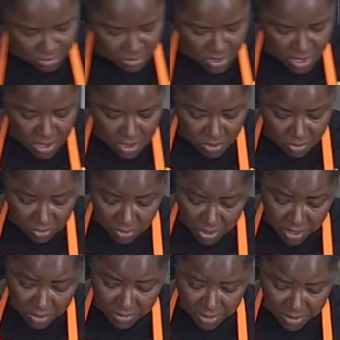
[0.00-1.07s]
to
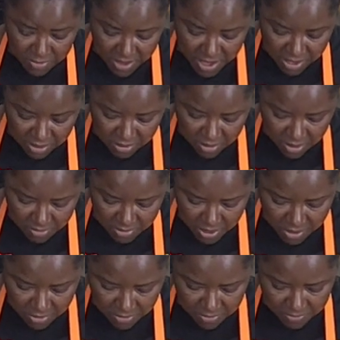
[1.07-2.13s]
worry about a crumb
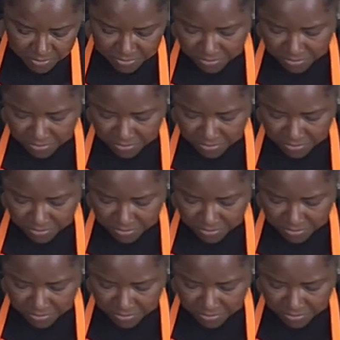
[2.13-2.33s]
coat